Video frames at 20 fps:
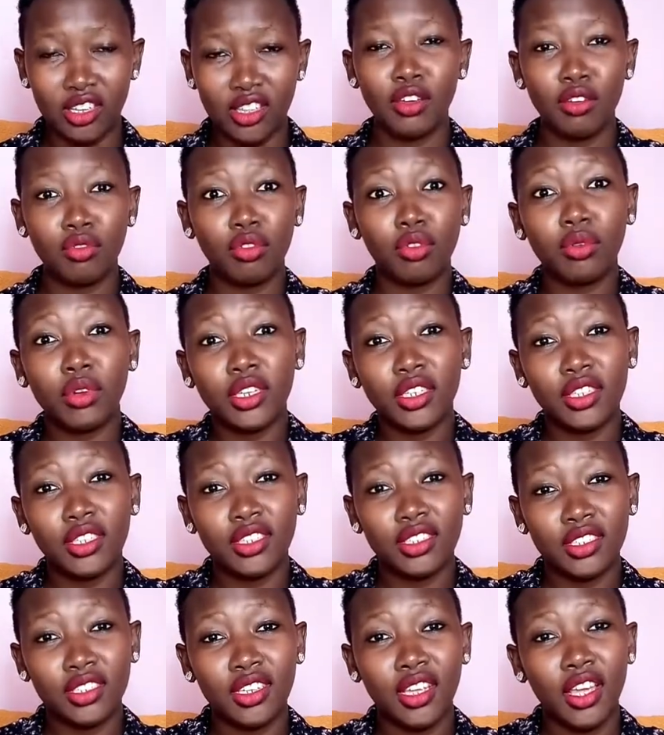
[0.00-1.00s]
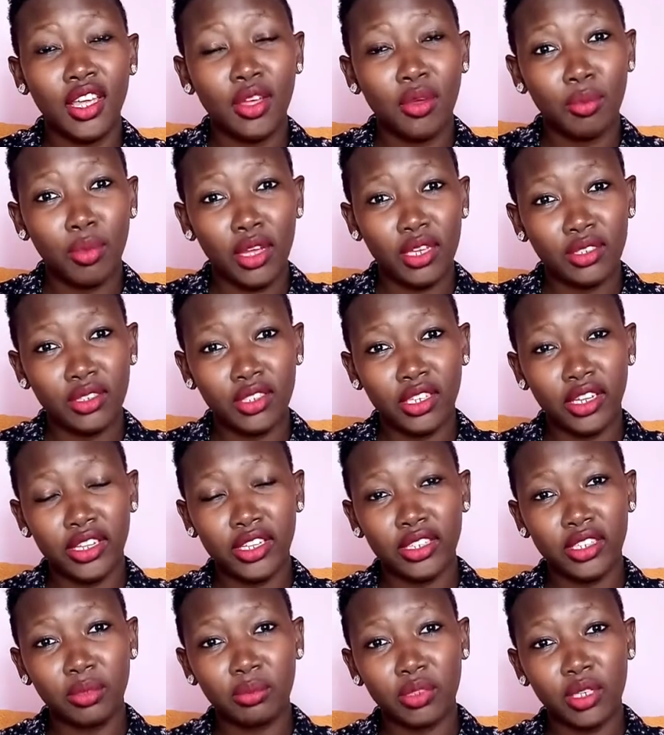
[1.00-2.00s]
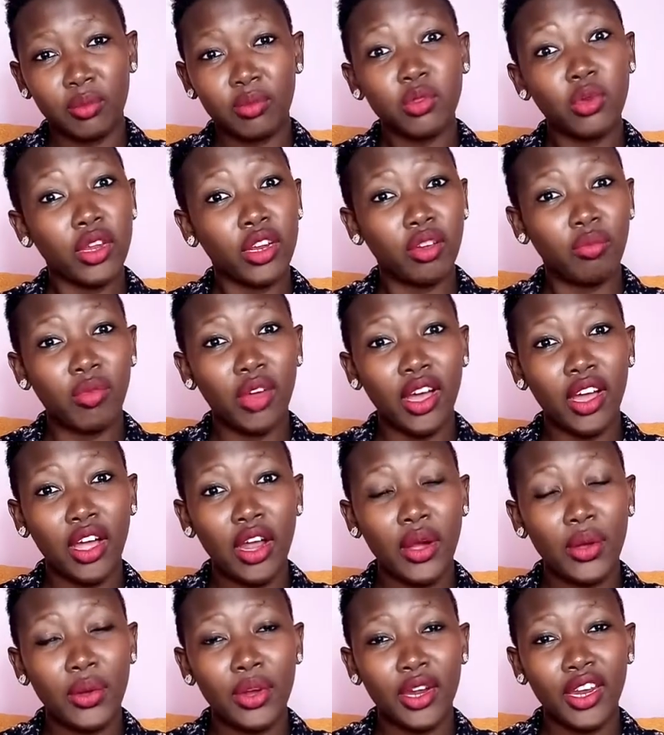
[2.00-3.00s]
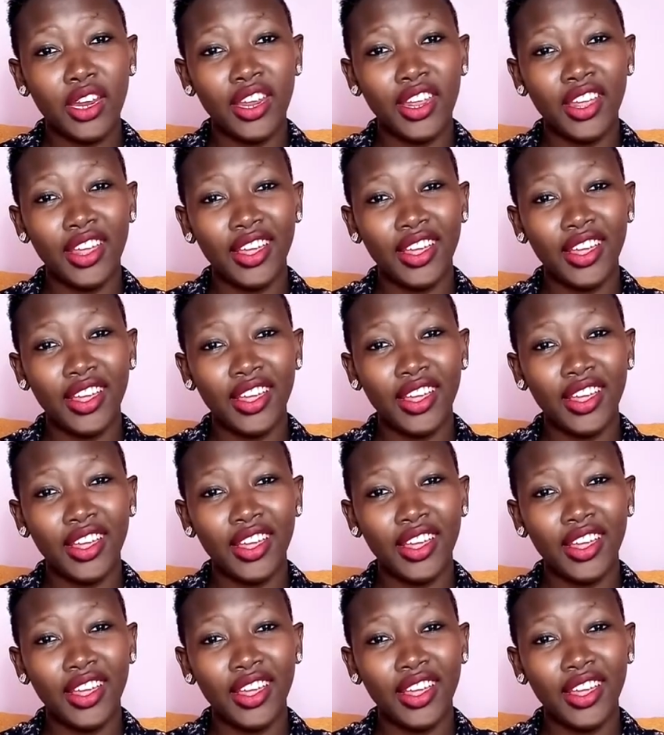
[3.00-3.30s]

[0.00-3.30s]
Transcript: For instance, personally, sometimes when I'm angry,